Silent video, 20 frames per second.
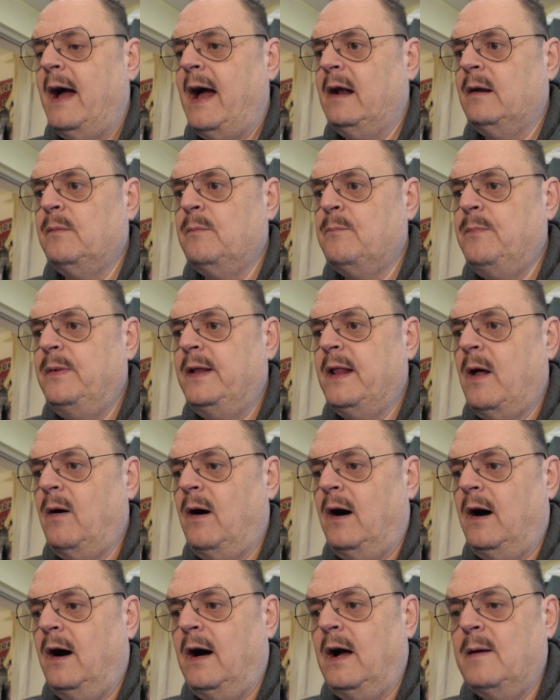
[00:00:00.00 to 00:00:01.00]
And,
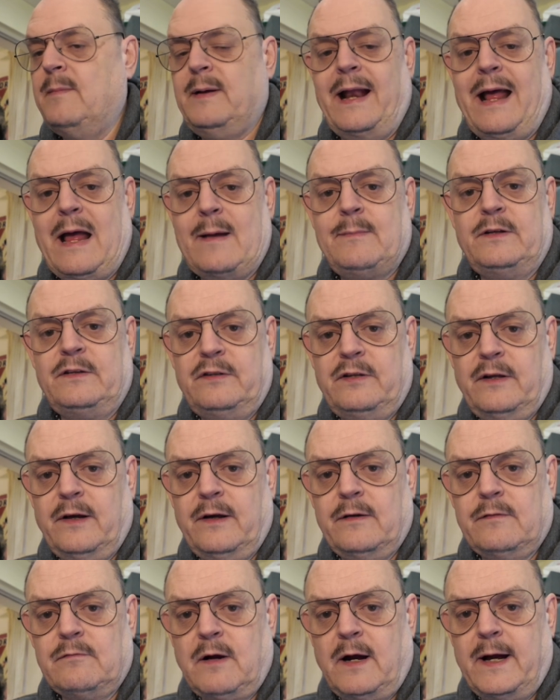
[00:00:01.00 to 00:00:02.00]
I'm an
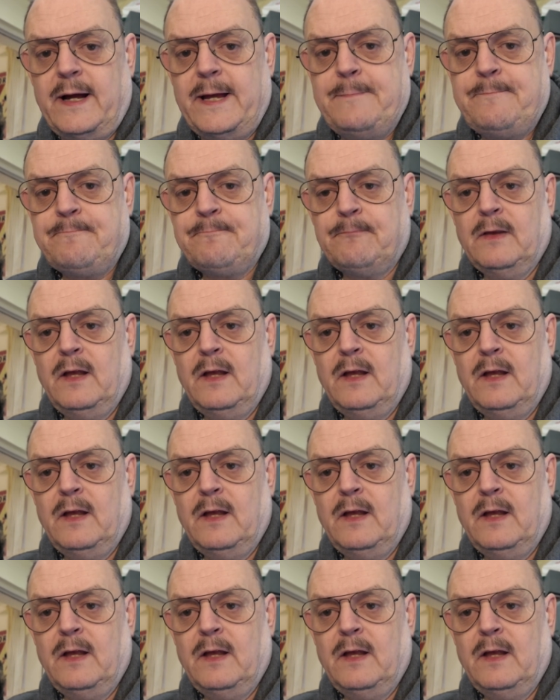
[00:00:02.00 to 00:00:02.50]
amateur, right?